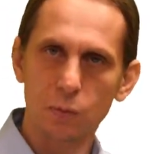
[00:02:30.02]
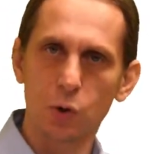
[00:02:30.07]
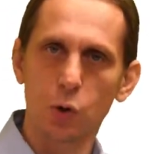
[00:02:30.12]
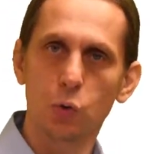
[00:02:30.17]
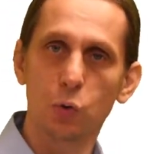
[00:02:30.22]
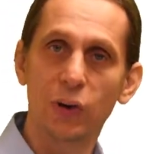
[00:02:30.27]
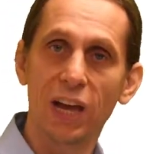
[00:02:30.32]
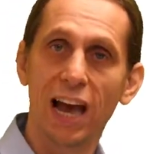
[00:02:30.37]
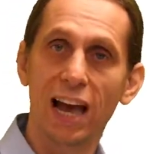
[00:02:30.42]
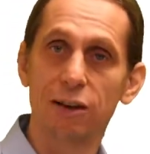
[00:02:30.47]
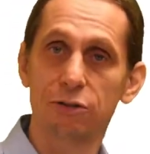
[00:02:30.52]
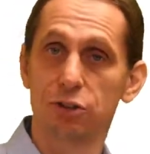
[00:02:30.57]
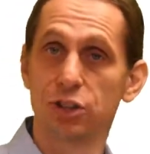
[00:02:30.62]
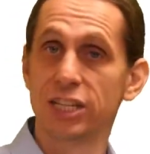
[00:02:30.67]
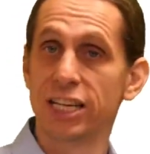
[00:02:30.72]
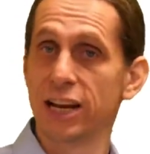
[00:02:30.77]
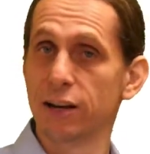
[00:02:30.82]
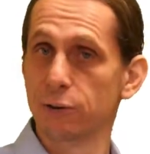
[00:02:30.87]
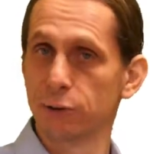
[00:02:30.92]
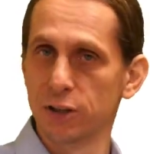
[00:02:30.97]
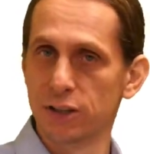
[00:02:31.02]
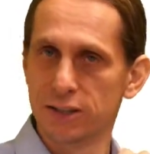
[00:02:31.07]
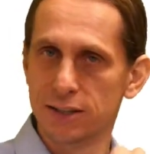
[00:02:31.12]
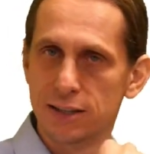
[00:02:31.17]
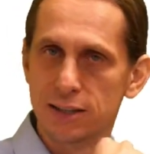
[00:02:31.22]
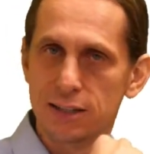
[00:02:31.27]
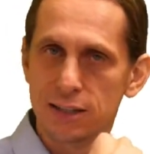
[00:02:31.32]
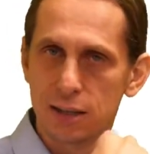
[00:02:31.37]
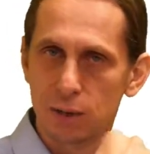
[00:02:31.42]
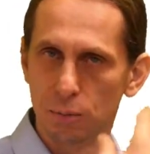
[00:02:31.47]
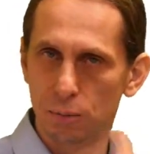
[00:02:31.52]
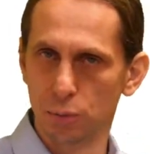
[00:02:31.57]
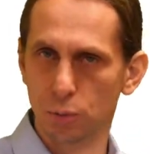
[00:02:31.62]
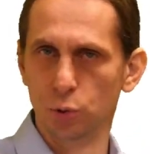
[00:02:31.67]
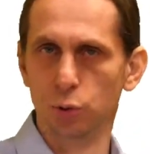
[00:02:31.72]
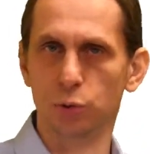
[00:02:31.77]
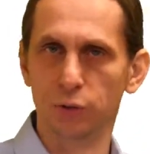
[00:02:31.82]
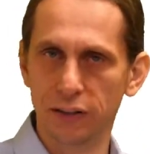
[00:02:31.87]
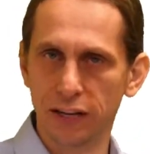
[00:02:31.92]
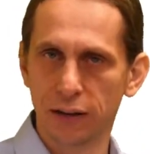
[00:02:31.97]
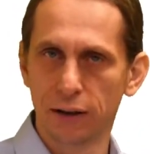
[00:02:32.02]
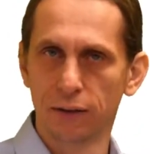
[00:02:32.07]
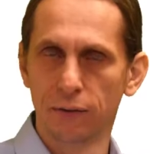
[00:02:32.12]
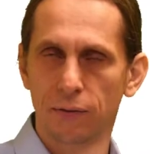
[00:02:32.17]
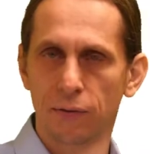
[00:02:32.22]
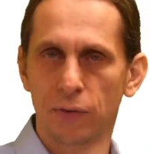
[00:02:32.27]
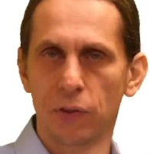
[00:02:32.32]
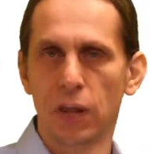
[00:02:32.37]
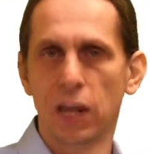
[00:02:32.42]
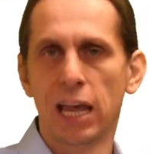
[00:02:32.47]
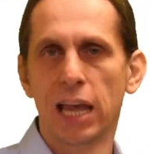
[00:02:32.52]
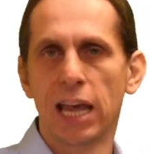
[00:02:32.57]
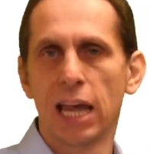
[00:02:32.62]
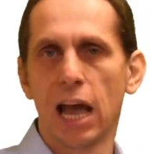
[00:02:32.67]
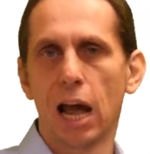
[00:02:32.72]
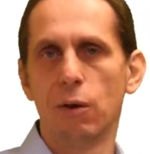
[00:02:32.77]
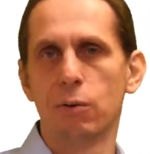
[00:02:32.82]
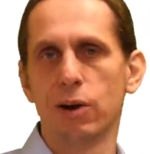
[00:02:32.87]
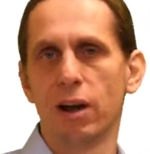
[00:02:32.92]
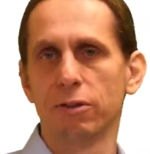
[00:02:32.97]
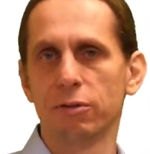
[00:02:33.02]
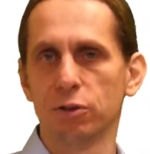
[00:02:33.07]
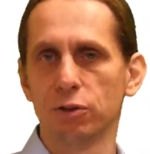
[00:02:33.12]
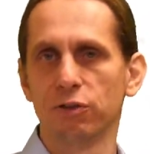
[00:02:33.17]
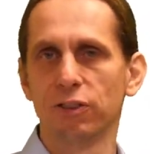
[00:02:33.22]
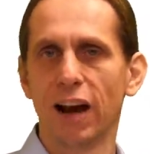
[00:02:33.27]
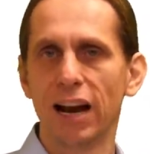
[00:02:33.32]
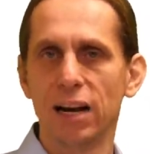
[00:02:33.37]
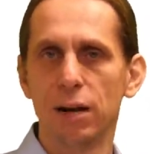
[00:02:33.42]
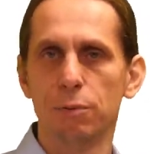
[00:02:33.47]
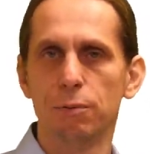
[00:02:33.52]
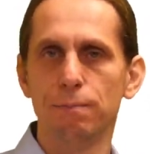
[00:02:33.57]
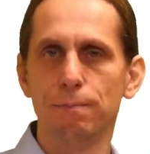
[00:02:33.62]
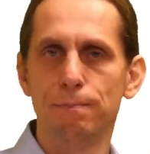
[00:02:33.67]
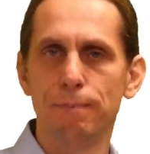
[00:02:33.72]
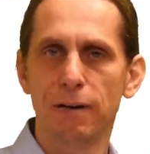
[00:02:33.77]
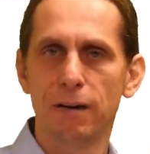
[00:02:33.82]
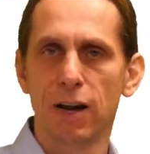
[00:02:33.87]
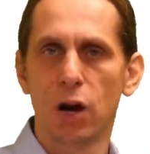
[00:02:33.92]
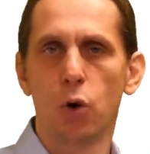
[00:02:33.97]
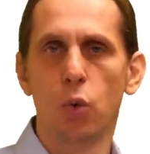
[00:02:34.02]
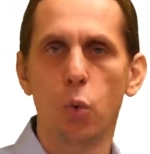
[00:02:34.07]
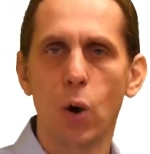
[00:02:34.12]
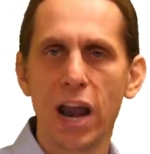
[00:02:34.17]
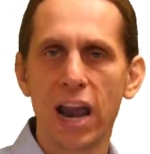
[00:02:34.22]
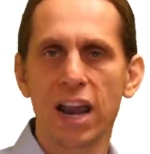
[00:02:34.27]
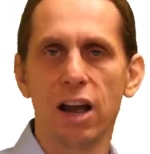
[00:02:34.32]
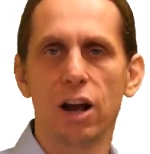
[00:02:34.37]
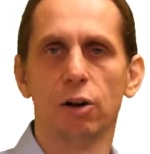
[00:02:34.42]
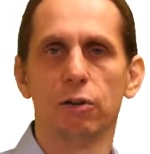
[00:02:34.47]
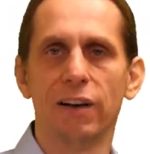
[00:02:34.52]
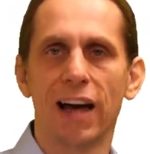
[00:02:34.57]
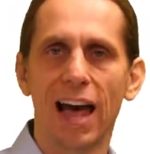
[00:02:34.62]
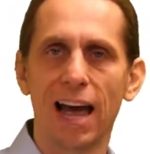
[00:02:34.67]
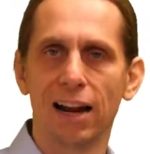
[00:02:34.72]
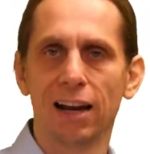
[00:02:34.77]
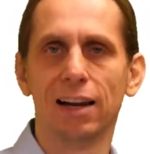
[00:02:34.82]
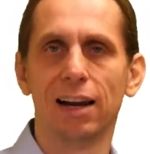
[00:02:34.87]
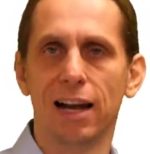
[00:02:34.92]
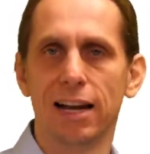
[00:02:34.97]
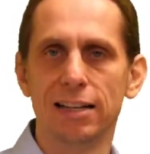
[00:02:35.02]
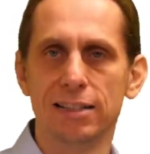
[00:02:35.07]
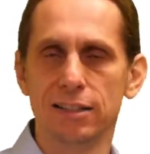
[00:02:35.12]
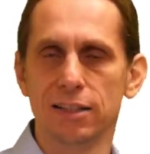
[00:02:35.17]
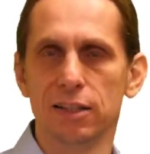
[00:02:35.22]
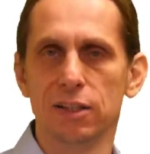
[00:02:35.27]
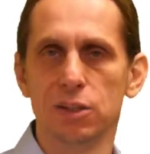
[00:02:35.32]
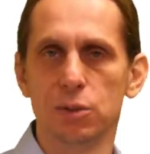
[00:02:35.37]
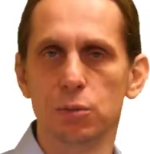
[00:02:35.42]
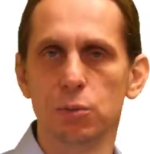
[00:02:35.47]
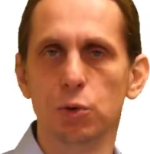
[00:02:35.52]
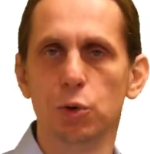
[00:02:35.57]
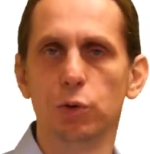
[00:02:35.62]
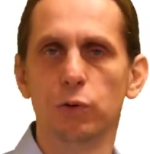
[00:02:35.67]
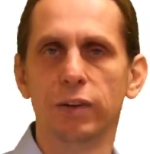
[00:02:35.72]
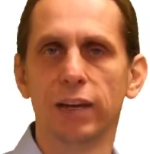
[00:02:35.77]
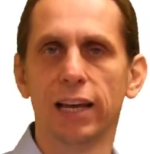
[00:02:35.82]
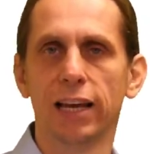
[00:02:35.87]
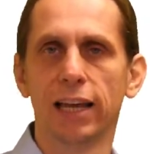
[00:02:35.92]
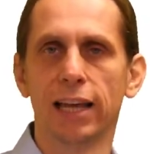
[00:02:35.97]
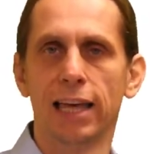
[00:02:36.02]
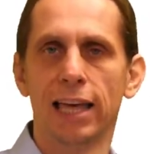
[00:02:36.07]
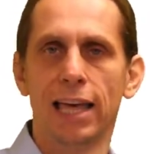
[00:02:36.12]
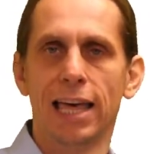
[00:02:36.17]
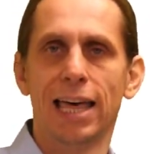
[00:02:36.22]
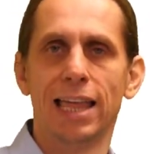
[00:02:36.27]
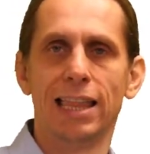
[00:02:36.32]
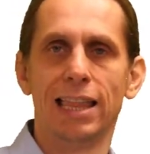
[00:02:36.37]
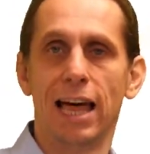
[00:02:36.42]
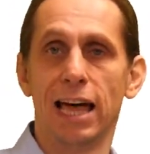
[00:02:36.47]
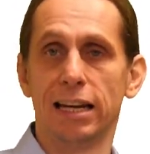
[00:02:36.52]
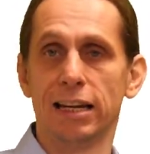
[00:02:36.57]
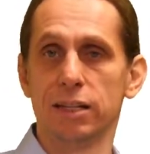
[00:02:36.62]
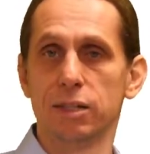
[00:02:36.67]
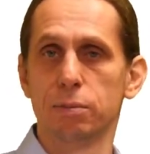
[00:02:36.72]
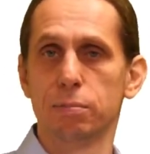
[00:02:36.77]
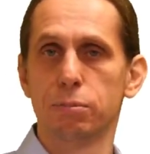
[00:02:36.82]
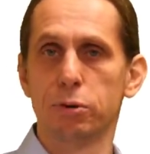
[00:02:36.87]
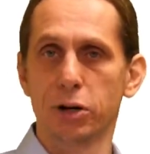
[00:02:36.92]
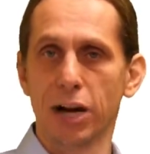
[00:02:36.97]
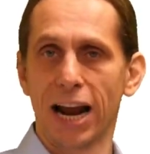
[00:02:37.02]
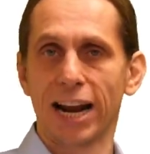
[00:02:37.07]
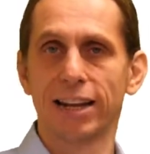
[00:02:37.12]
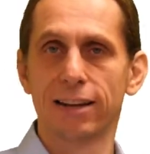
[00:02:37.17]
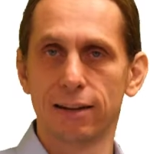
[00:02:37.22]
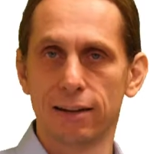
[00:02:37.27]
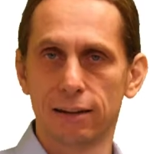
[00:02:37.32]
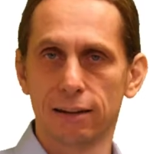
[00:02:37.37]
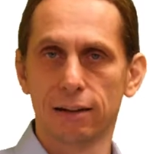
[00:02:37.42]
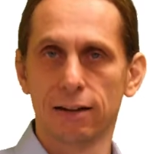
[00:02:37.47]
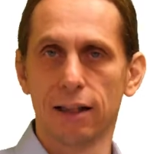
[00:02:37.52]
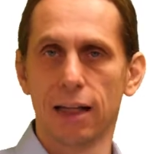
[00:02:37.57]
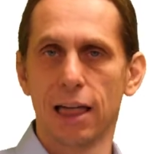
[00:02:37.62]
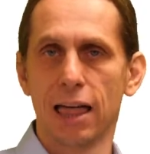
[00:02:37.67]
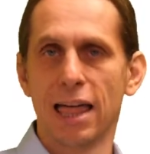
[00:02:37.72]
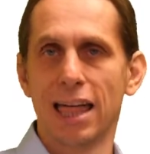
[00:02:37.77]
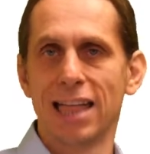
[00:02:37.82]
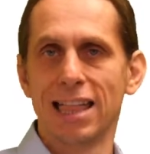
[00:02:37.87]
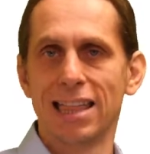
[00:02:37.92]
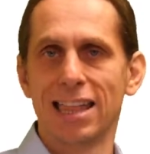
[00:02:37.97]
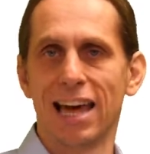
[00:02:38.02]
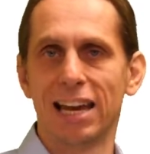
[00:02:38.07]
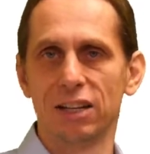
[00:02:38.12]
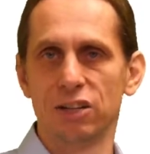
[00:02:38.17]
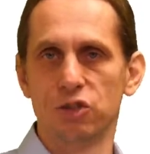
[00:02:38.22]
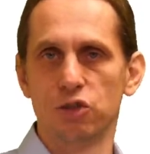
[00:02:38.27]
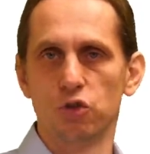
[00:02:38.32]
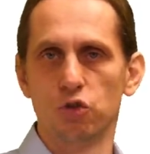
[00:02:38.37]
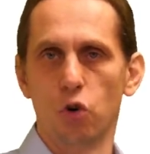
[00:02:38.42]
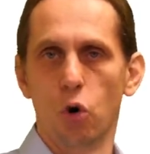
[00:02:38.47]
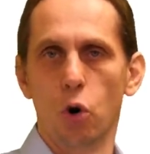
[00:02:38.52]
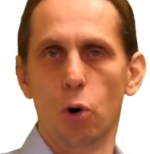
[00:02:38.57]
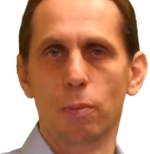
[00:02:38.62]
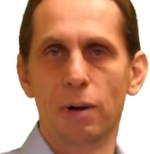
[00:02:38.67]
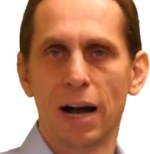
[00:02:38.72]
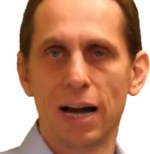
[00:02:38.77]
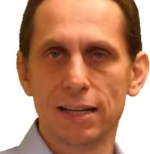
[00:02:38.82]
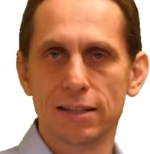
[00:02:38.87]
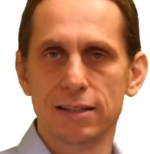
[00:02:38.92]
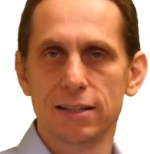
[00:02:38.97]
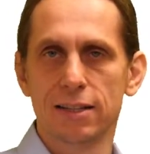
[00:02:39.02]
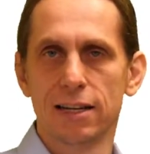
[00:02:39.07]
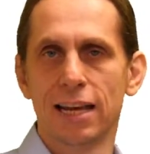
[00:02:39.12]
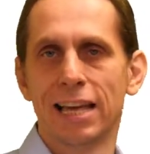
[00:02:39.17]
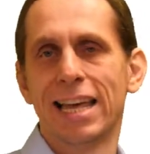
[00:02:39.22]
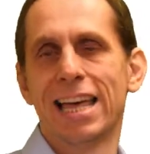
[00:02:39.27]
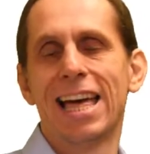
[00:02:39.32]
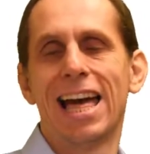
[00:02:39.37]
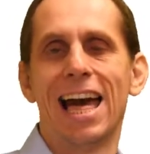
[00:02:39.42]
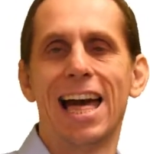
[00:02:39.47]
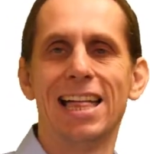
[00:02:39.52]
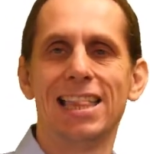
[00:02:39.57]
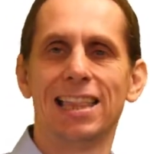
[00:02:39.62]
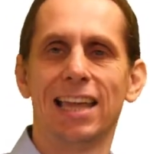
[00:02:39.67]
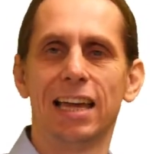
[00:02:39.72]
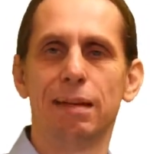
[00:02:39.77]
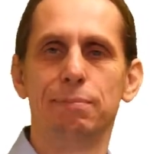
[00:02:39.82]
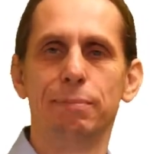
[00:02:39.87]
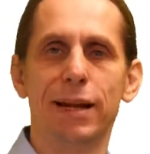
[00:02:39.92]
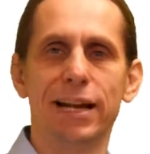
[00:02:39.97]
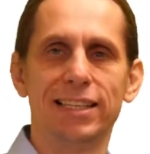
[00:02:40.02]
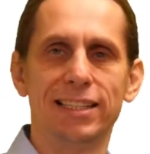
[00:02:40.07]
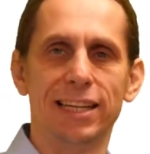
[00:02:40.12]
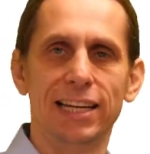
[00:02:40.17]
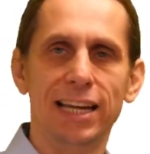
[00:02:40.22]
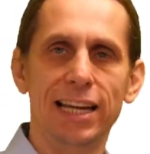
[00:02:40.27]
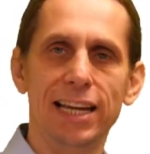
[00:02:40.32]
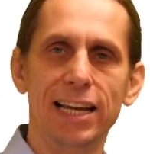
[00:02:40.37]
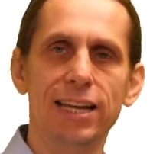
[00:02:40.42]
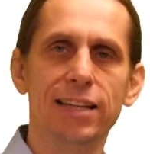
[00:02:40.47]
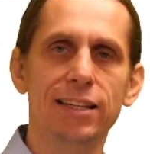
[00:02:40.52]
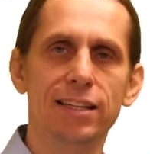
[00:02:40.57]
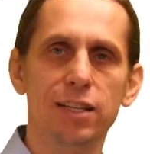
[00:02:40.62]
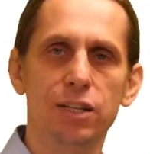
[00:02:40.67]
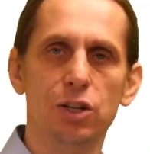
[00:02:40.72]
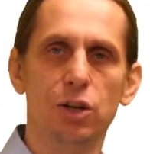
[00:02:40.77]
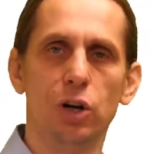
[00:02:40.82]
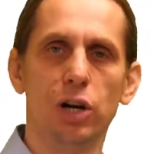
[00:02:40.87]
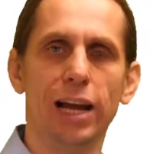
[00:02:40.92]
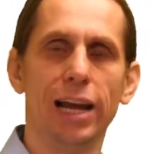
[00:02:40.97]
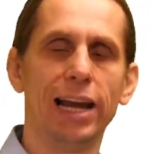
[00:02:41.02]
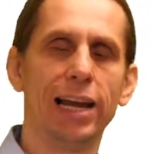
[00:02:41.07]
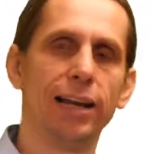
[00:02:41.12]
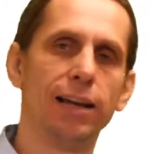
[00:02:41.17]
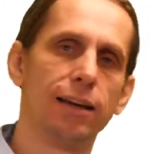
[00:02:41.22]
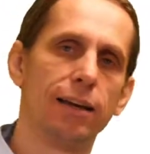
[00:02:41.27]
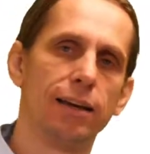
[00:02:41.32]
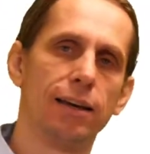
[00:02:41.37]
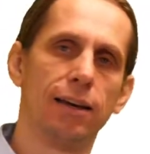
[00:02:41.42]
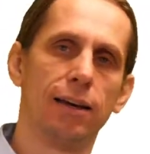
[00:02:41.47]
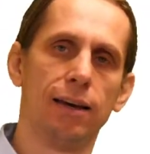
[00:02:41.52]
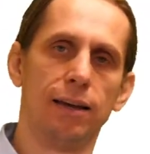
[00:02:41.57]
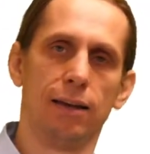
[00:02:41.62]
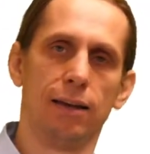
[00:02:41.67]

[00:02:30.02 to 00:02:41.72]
We have to take, for instance, a movie, and we have to find a way of analyzing this movie that is practical, that is robust, and that makes it easy to link